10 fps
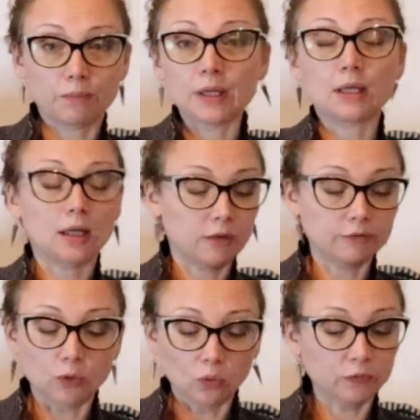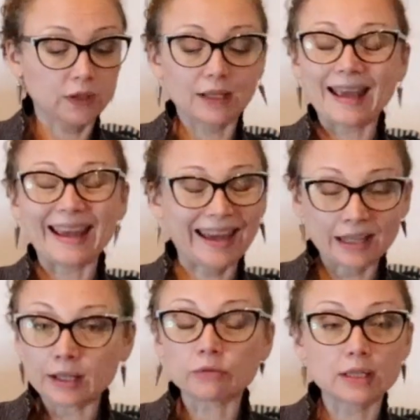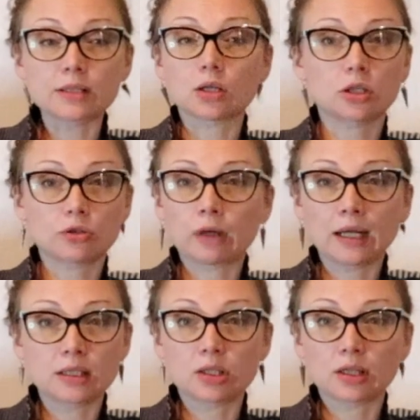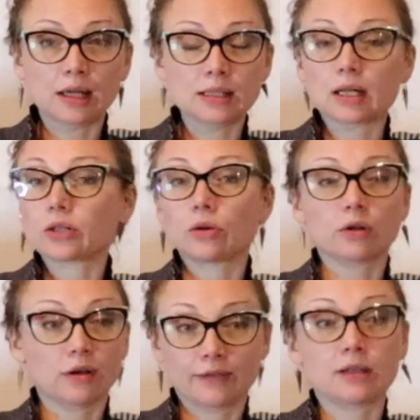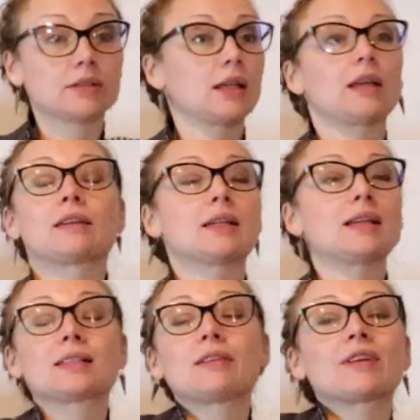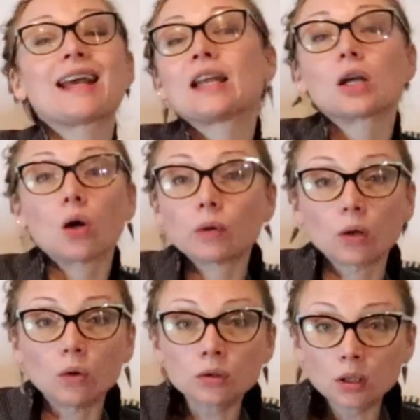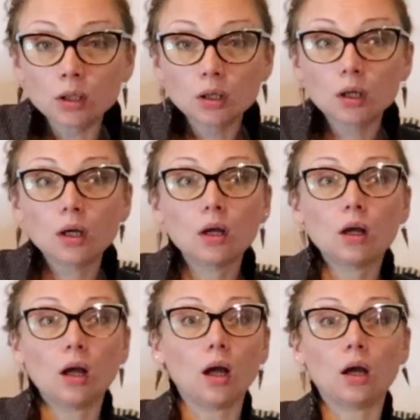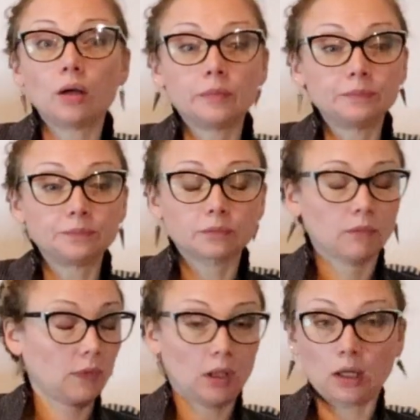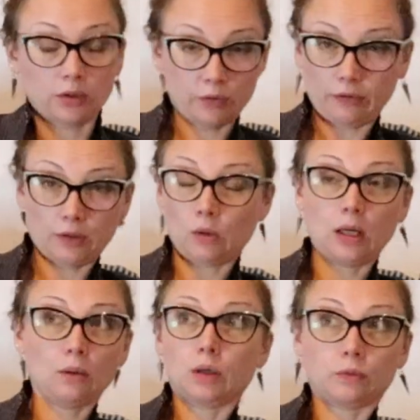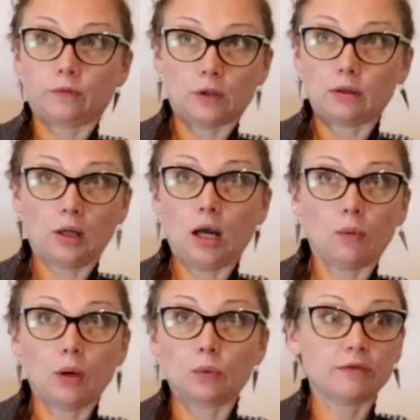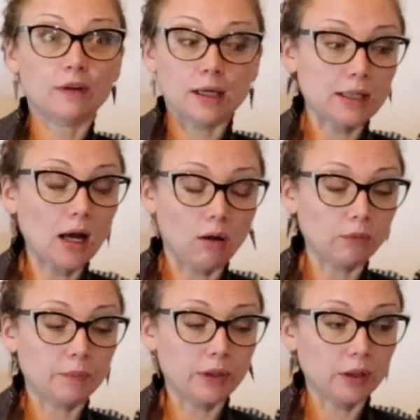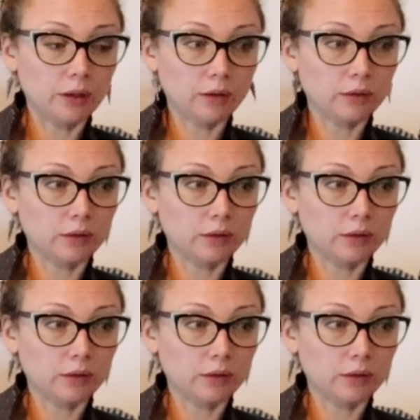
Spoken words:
be involved in any research related to this, and I don't know if there's even any going on. And I don't even know how I would find out, but